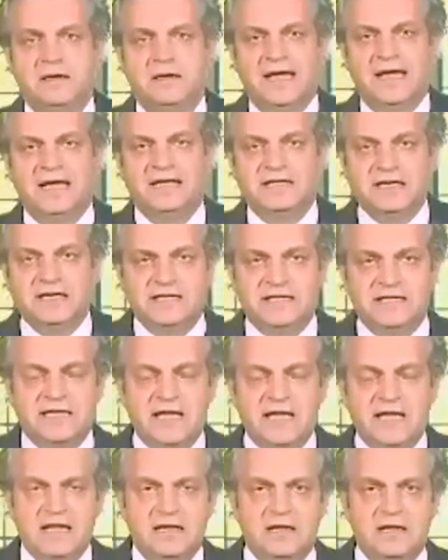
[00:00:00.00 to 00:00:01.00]
has
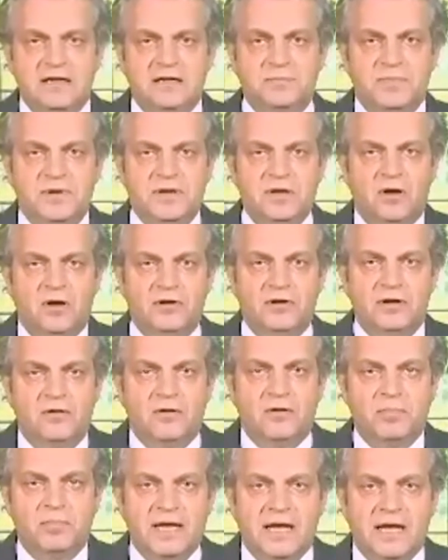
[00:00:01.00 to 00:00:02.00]
extended beyond our
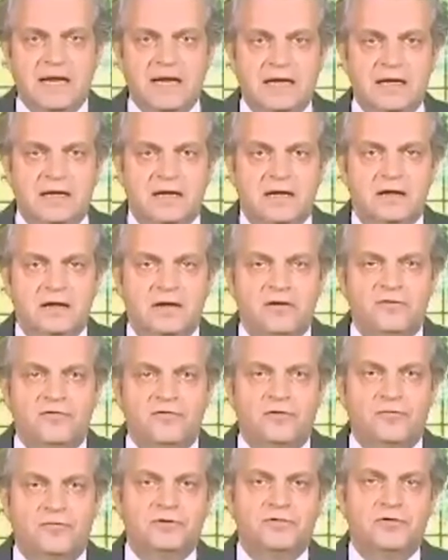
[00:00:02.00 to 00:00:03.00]
planning
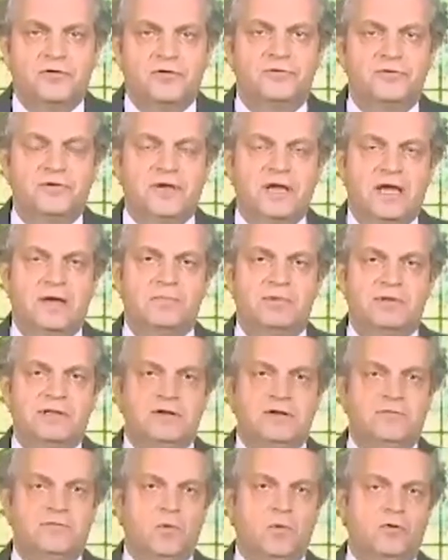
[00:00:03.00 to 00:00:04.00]
for return to campus
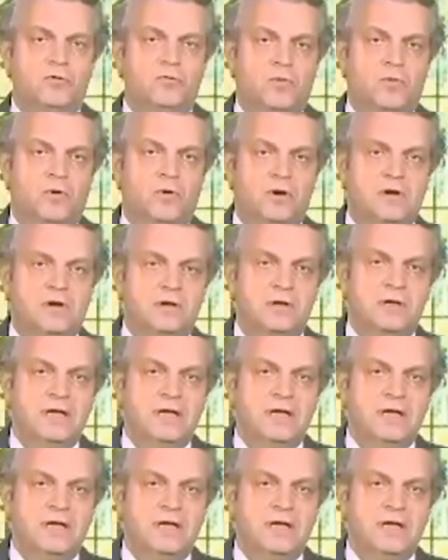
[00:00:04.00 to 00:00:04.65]
and remote work.